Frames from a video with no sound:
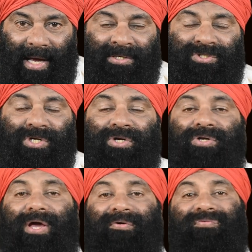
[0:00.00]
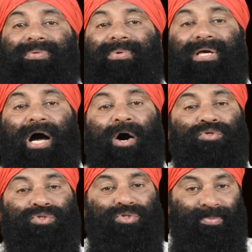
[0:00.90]
entered into everybody,
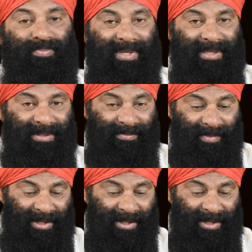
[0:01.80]
how to build.